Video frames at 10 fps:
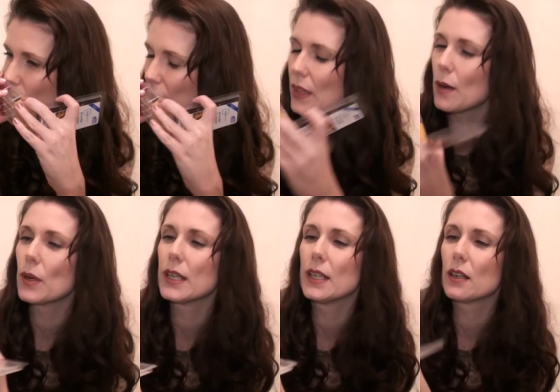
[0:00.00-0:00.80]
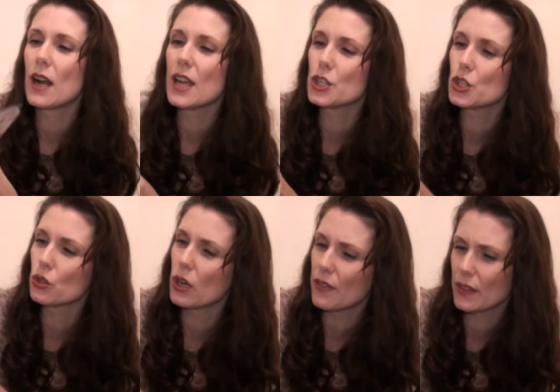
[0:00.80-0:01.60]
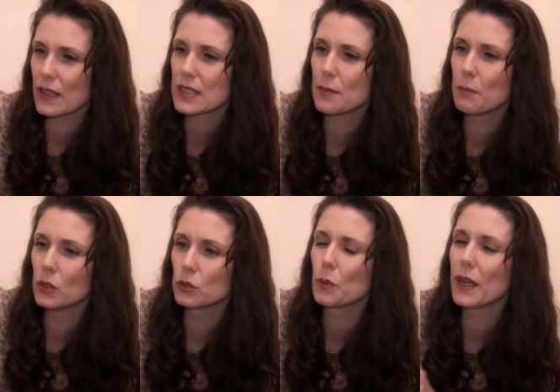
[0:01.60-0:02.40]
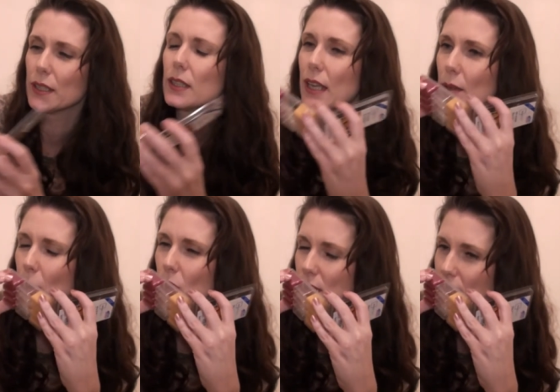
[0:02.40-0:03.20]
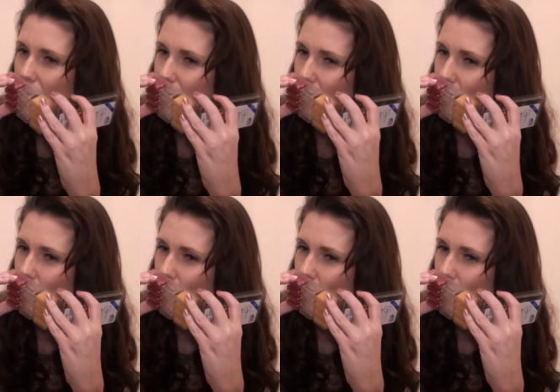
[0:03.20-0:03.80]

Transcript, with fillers: And that one here is your, I think that's the mulled wine, yeah, mulled cider.